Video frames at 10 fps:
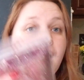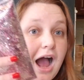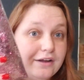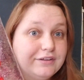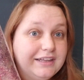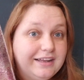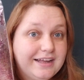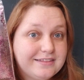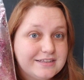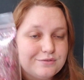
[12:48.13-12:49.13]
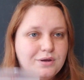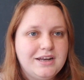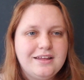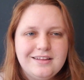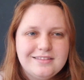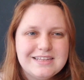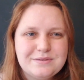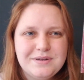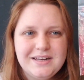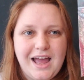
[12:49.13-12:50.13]
I really like this one. This
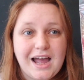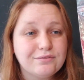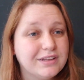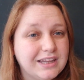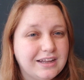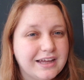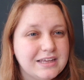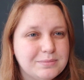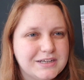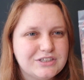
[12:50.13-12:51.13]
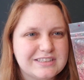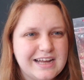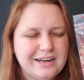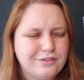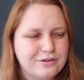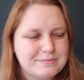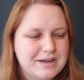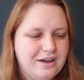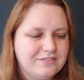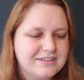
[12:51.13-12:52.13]
one I really like, but it just kind of throws me
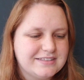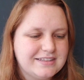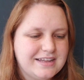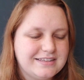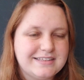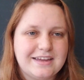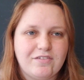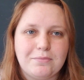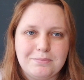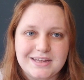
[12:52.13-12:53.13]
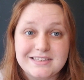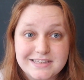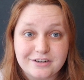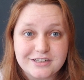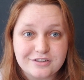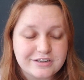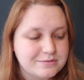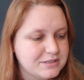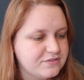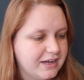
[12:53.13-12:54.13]
off because it's giving me serious
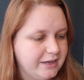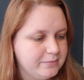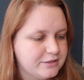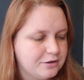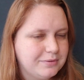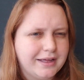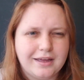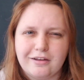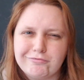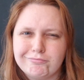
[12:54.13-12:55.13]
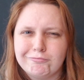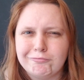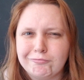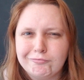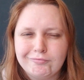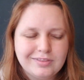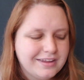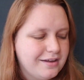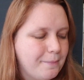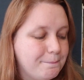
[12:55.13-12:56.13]
Christmas vibes. So I'm like,
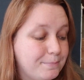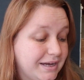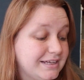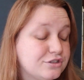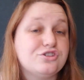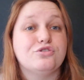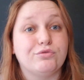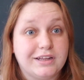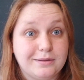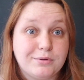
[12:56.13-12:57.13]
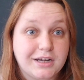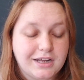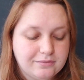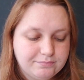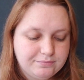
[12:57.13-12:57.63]
but it's still really pretty.